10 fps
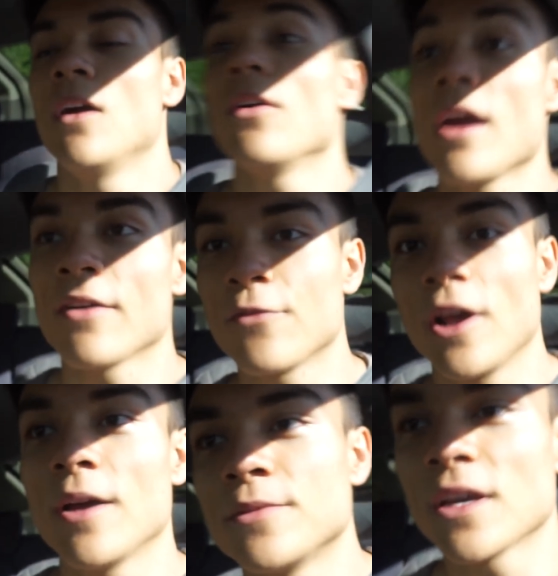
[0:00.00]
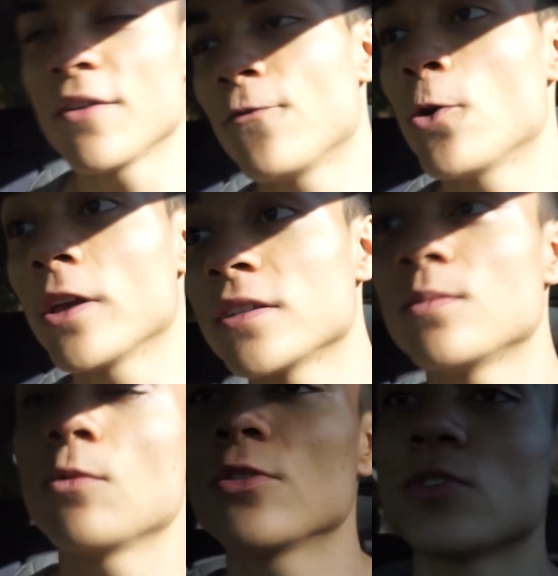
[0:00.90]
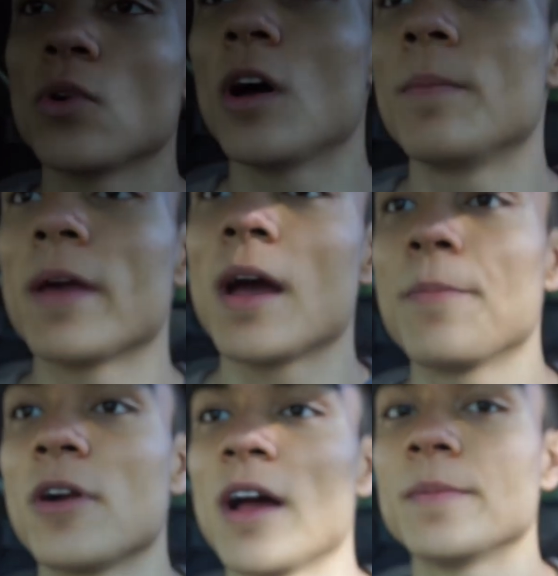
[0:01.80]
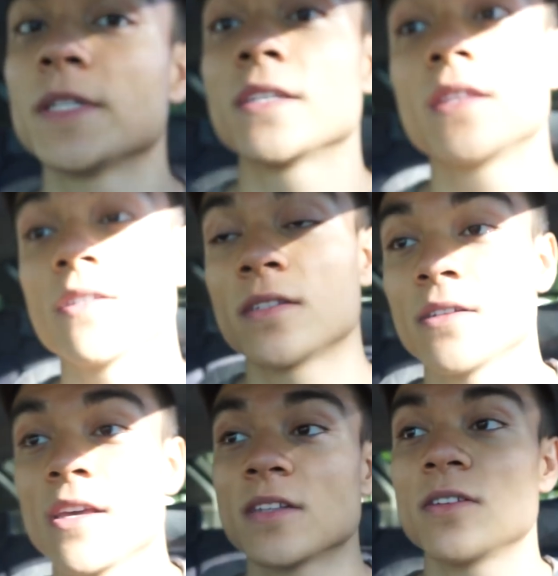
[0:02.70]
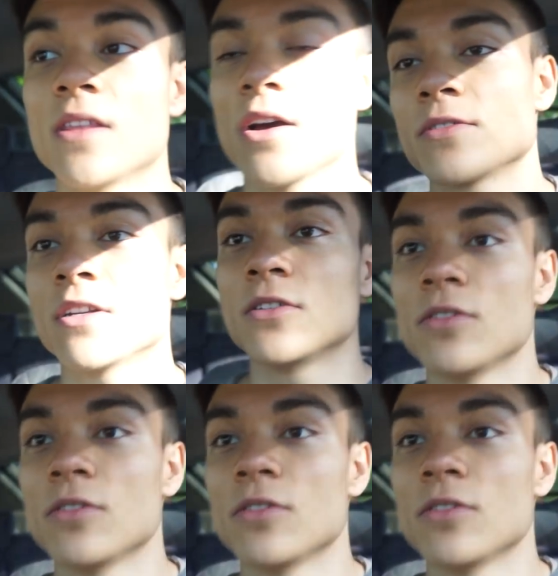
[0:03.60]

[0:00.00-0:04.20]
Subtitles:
Oh yeah, for abs. I focused more so on my upper abs. I said this yesterday that I was going to